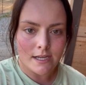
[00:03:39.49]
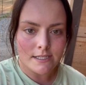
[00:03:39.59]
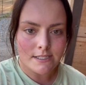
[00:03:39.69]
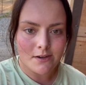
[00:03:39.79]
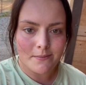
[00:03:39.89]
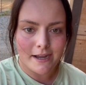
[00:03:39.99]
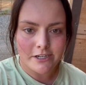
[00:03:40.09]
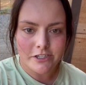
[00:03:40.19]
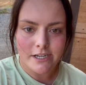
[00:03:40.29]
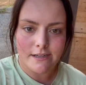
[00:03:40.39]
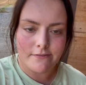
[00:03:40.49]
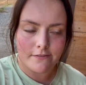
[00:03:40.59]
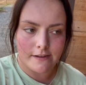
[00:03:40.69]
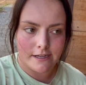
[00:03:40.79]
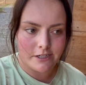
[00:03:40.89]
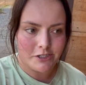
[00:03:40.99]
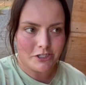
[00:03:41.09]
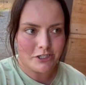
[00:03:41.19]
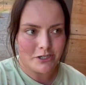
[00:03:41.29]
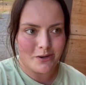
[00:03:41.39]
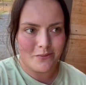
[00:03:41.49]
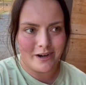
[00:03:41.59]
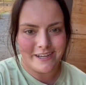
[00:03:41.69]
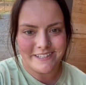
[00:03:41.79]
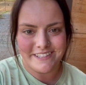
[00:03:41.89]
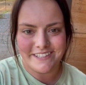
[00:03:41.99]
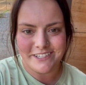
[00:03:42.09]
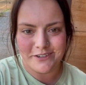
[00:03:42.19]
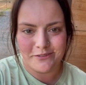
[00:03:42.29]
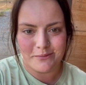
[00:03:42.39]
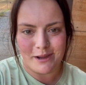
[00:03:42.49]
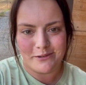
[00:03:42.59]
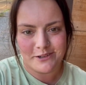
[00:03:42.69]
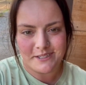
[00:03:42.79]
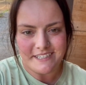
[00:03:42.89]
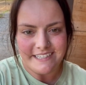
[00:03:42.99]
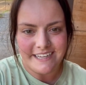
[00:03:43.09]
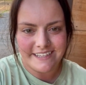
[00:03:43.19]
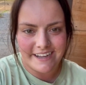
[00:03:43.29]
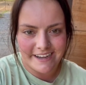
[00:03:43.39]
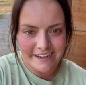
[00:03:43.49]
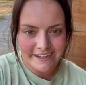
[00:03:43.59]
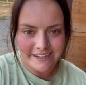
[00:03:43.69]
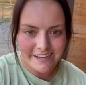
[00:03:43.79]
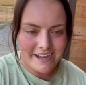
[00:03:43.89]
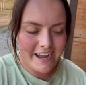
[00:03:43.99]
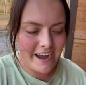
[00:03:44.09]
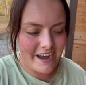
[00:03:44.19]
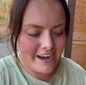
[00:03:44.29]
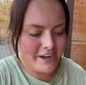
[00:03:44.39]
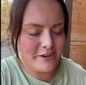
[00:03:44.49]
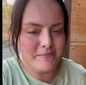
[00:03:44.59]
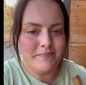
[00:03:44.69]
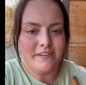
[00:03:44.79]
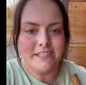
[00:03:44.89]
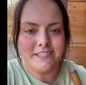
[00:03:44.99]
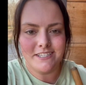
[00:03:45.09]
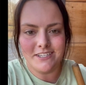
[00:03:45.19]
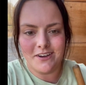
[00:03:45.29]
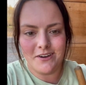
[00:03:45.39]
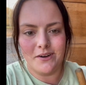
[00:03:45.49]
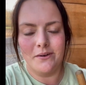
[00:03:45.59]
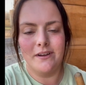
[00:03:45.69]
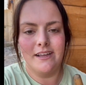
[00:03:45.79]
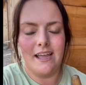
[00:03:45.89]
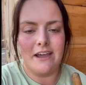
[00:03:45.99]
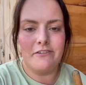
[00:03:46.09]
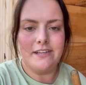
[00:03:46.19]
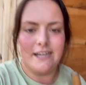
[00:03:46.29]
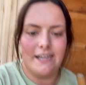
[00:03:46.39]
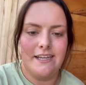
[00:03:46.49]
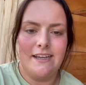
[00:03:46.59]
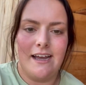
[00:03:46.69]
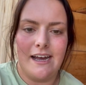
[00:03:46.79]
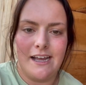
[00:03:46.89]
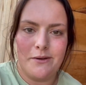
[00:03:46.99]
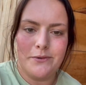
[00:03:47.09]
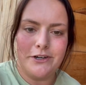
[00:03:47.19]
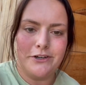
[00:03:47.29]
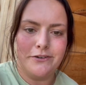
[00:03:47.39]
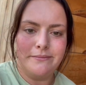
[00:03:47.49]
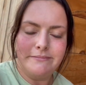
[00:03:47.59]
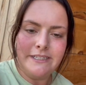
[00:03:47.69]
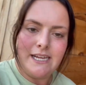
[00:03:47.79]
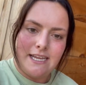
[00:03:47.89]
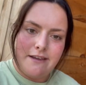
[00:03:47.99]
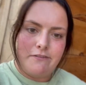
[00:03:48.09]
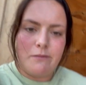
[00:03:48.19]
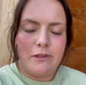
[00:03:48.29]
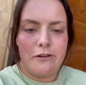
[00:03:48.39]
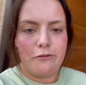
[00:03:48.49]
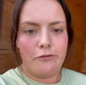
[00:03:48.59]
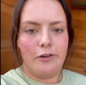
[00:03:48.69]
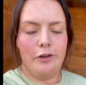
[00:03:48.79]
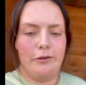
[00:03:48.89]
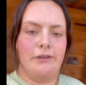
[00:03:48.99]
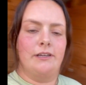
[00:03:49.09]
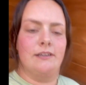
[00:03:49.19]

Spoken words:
So I'm actually going to finish what I do for my routine at night. So every night I will give them their food.